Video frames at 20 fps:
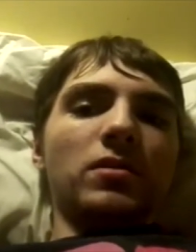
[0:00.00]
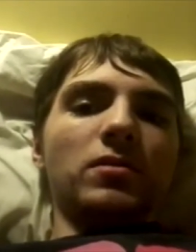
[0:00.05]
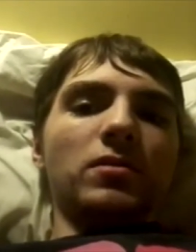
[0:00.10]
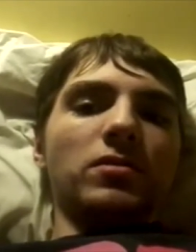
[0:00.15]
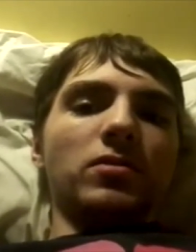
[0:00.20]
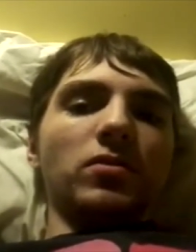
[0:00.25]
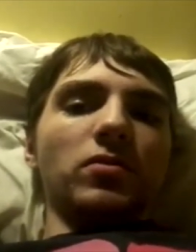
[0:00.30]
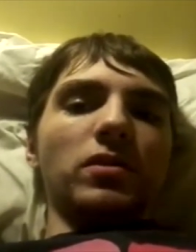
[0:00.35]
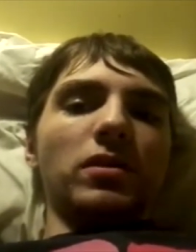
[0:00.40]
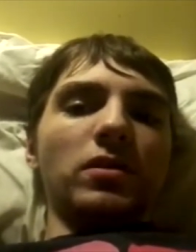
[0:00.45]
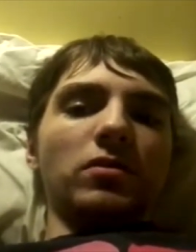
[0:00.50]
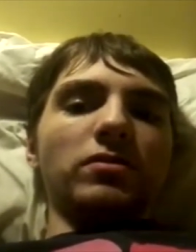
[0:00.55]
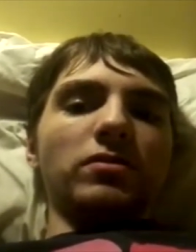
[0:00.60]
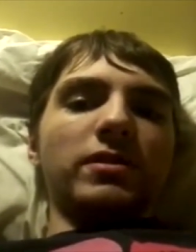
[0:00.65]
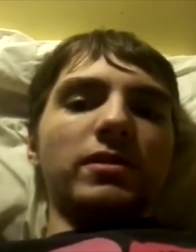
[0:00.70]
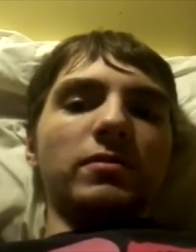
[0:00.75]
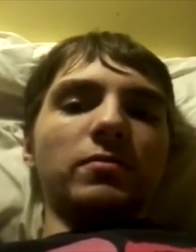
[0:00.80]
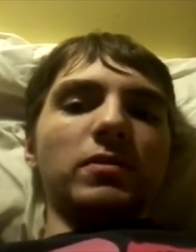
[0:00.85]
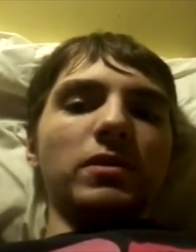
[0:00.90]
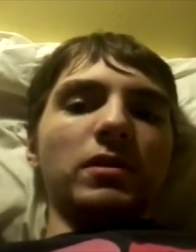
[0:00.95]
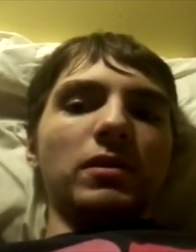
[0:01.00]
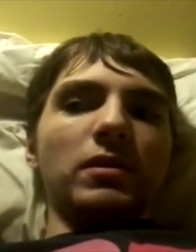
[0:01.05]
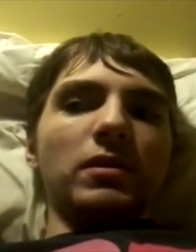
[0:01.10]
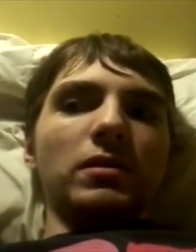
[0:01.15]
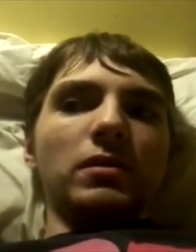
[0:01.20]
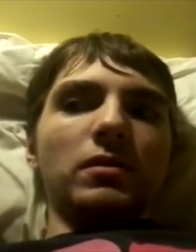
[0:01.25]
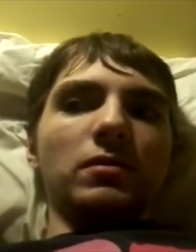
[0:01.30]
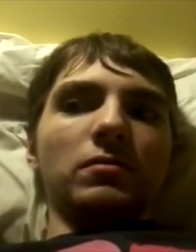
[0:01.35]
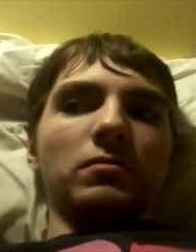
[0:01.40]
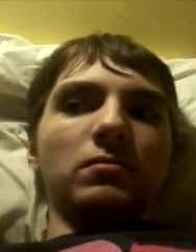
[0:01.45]
so they used to
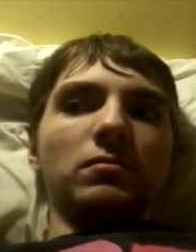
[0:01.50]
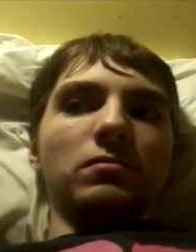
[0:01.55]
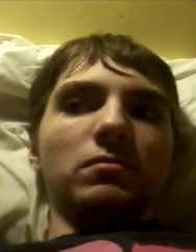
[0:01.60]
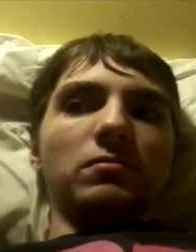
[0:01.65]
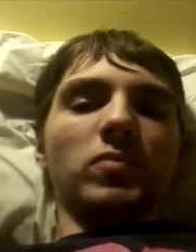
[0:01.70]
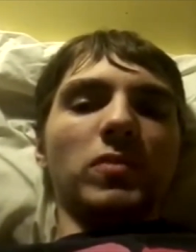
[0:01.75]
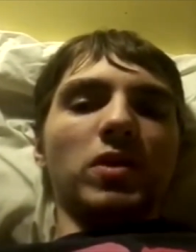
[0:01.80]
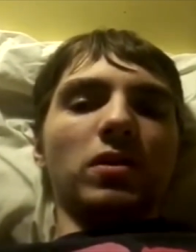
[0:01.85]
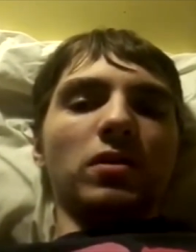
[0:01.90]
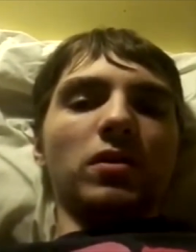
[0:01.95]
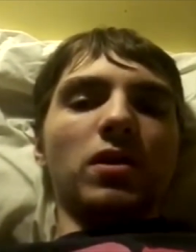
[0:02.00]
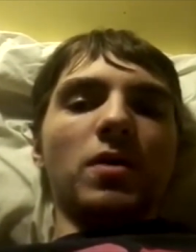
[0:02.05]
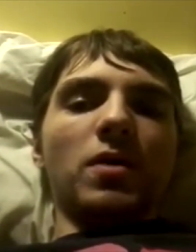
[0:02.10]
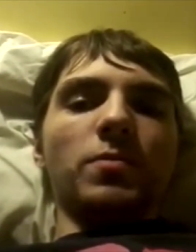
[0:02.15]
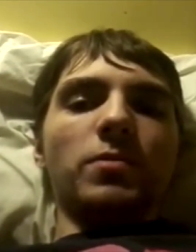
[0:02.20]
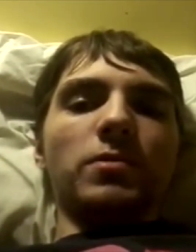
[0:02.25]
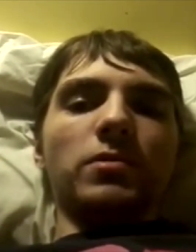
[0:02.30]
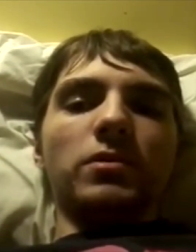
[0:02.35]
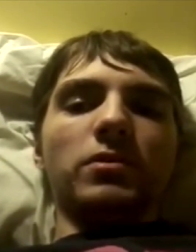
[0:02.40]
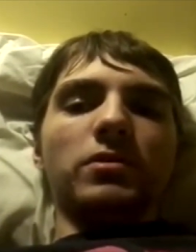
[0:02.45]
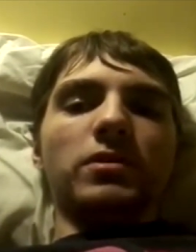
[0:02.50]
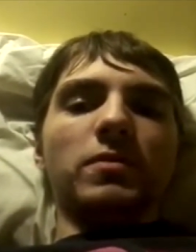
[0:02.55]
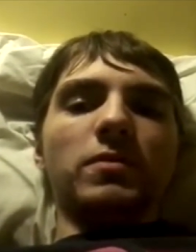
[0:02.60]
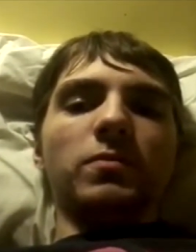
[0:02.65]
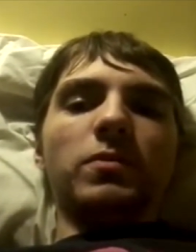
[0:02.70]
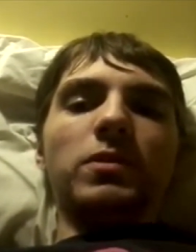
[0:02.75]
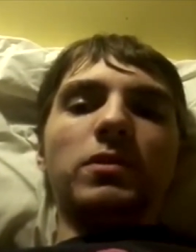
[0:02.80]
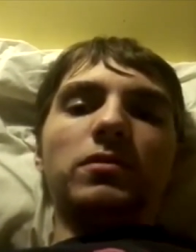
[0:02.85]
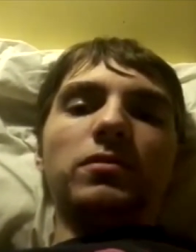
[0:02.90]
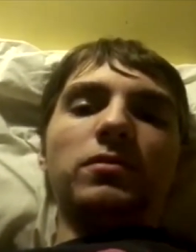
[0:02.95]
be a couple or
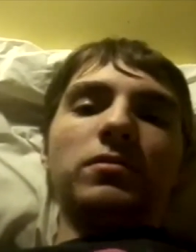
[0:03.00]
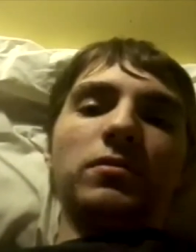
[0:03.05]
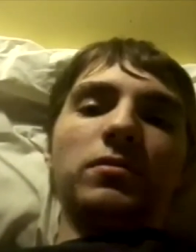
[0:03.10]
something?